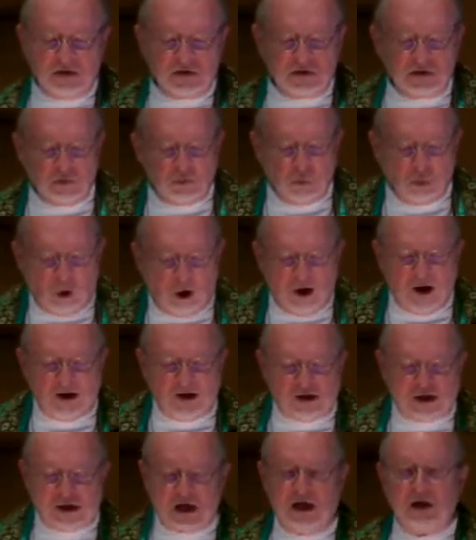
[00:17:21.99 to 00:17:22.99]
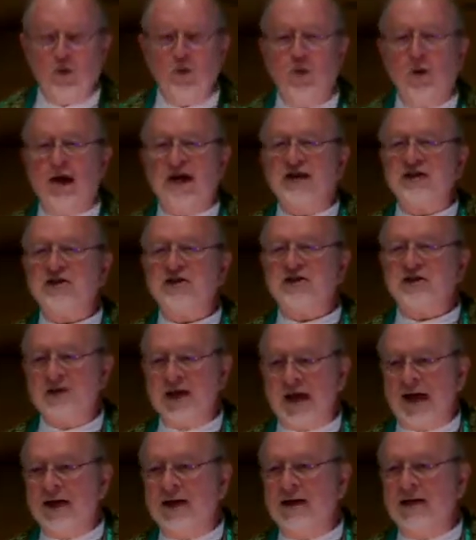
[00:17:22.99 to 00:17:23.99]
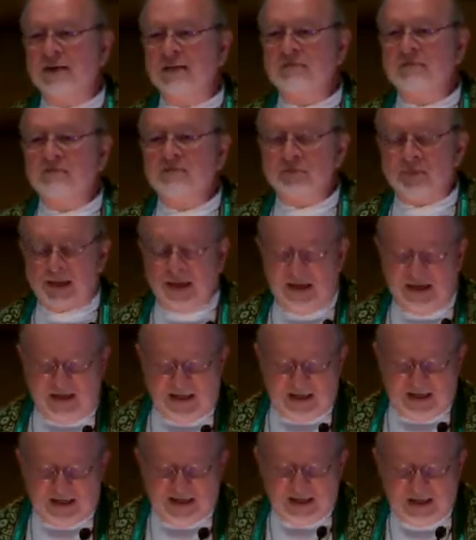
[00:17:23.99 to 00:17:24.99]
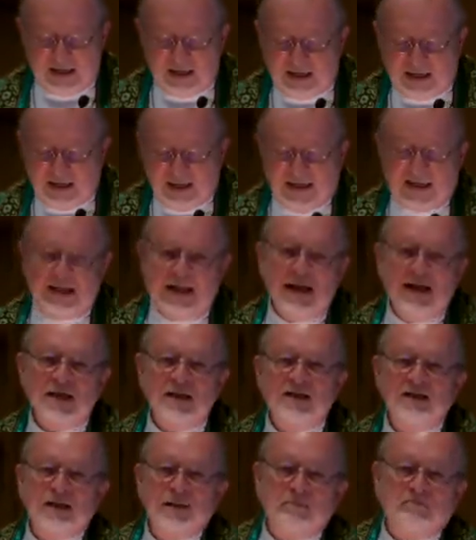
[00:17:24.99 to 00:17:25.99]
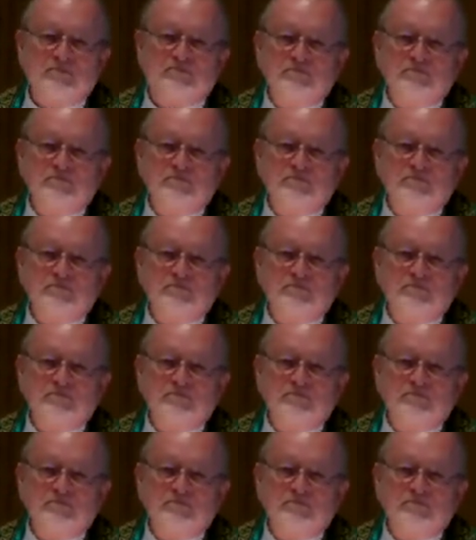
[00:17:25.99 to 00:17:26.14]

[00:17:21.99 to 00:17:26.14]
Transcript: to wash away sin and uncleanness.